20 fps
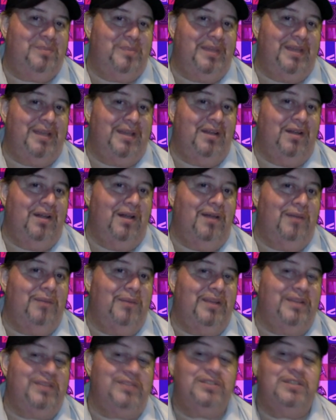being gone,
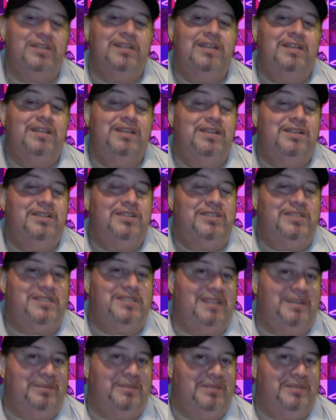which she said